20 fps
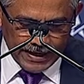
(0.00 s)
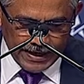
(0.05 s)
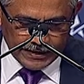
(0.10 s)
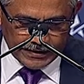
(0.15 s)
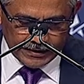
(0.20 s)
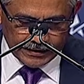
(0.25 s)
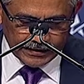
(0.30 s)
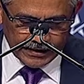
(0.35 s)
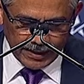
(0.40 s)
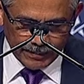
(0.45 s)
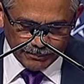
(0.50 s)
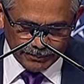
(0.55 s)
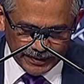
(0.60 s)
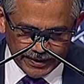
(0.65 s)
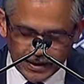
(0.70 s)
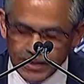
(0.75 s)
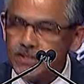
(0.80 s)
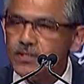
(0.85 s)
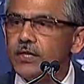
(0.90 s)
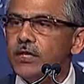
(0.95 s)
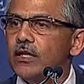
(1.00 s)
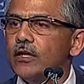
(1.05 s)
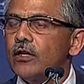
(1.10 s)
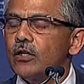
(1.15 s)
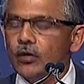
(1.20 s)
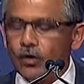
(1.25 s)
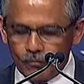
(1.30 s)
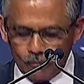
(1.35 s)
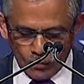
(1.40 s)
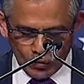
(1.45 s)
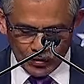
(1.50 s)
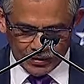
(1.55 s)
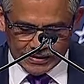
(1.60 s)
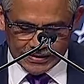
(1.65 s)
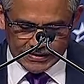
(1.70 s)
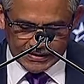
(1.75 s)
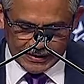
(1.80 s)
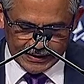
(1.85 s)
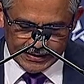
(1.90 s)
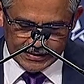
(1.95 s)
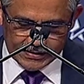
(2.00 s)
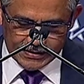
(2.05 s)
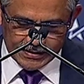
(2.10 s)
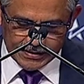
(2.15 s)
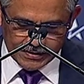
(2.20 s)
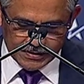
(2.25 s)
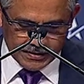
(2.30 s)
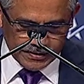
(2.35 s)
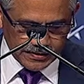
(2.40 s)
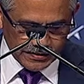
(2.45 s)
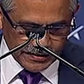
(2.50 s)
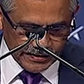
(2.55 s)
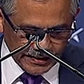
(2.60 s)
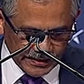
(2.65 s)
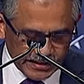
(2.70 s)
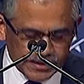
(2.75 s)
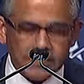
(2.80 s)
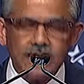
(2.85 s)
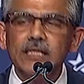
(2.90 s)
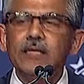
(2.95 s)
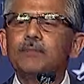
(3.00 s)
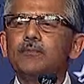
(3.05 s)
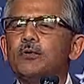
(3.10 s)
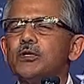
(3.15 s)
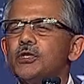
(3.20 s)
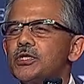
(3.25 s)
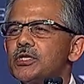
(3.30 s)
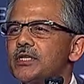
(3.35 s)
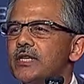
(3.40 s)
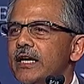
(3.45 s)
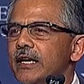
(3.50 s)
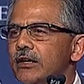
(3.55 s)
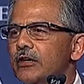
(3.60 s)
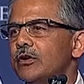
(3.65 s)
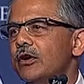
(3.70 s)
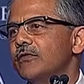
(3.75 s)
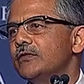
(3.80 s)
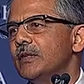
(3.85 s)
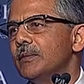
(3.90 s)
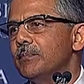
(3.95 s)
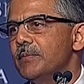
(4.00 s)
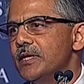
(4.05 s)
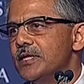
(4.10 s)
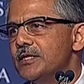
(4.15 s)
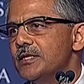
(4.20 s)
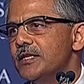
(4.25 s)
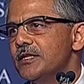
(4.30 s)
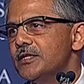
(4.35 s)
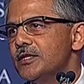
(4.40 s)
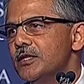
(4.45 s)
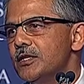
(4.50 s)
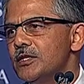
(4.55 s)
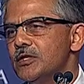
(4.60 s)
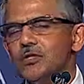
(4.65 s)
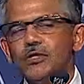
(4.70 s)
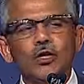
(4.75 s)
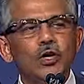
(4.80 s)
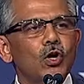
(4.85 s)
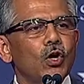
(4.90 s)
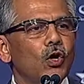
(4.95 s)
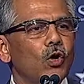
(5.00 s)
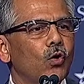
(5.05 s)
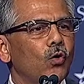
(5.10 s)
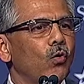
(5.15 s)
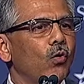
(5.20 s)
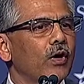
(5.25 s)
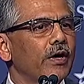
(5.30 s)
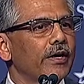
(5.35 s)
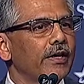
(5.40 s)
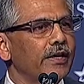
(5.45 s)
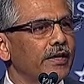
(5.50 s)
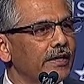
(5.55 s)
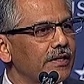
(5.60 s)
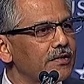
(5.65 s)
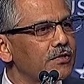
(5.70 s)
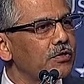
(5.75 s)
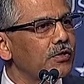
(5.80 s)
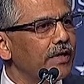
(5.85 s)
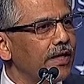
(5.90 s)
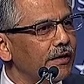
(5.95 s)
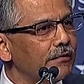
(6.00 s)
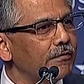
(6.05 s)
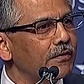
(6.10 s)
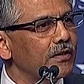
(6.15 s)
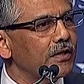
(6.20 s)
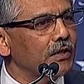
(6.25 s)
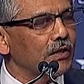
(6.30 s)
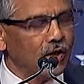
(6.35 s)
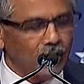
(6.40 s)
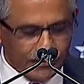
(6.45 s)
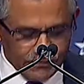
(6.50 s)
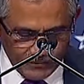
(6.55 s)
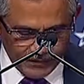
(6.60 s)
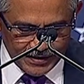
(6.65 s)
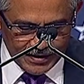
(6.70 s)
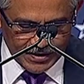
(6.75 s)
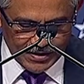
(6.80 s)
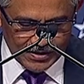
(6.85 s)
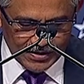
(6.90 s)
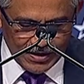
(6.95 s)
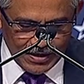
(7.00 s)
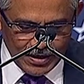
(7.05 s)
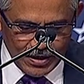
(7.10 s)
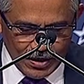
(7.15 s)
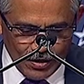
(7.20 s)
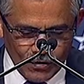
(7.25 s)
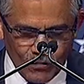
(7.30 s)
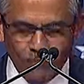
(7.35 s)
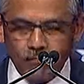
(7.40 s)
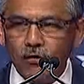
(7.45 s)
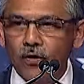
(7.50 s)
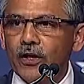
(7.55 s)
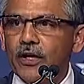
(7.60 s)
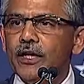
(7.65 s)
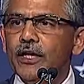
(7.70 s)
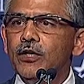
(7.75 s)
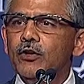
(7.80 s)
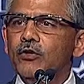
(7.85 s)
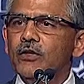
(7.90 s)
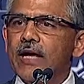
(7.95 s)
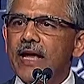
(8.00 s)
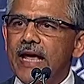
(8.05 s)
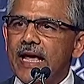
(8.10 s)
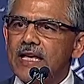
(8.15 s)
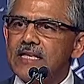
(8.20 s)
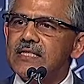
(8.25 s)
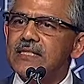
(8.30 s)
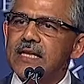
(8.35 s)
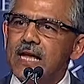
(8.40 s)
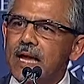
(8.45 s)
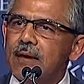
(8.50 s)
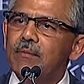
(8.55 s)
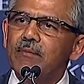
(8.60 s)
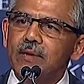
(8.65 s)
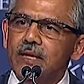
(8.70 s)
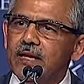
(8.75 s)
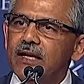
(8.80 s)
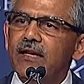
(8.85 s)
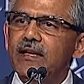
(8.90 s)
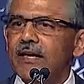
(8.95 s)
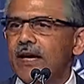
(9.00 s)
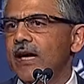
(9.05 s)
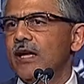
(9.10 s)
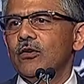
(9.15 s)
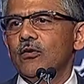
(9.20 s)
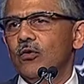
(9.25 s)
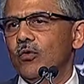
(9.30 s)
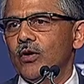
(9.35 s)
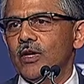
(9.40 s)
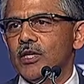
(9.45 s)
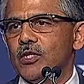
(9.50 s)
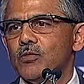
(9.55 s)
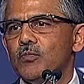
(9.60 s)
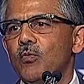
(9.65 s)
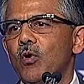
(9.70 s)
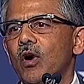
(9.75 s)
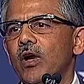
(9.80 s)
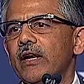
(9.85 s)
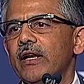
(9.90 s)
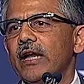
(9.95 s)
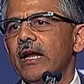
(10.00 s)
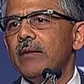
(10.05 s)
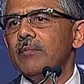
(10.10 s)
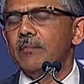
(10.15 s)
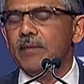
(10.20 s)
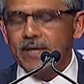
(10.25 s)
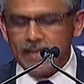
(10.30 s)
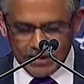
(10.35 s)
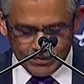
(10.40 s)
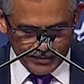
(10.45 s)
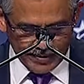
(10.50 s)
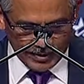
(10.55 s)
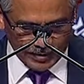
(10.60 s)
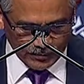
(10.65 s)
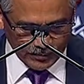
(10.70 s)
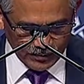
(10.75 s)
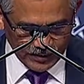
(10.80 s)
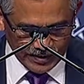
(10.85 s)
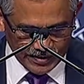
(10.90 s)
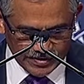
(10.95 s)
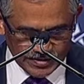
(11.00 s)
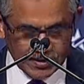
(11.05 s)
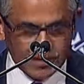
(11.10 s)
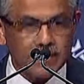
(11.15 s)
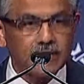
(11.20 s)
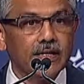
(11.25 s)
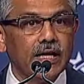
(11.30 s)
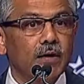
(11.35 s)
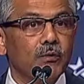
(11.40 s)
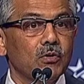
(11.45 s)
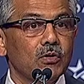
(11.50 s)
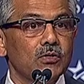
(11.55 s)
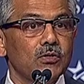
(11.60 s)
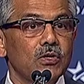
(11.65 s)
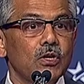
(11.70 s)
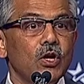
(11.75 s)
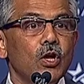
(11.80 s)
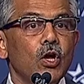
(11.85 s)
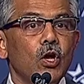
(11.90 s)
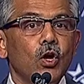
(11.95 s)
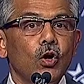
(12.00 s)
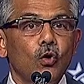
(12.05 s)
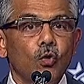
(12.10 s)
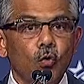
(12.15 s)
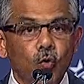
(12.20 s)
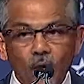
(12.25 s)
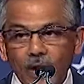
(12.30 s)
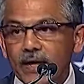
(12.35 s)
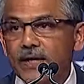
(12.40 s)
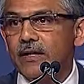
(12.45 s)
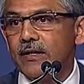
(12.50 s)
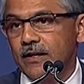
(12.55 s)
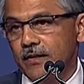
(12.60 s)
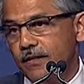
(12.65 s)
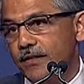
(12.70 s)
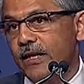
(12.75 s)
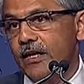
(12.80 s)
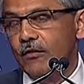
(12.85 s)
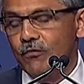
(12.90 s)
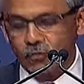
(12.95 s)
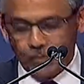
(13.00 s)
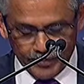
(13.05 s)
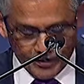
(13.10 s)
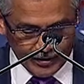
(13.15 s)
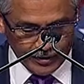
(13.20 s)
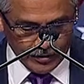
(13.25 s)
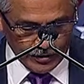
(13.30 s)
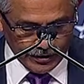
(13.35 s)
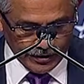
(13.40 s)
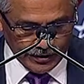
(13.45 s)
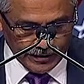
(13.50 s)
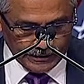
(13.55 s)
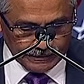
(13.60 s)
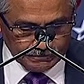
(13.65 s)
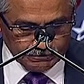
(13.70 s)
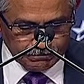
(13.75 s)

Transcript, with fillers: And there are companies here of all sizes. 60% of the businesses who are here today for the conference fall into the SME category, small and medium enterprises. That was quite a thing for me to learn.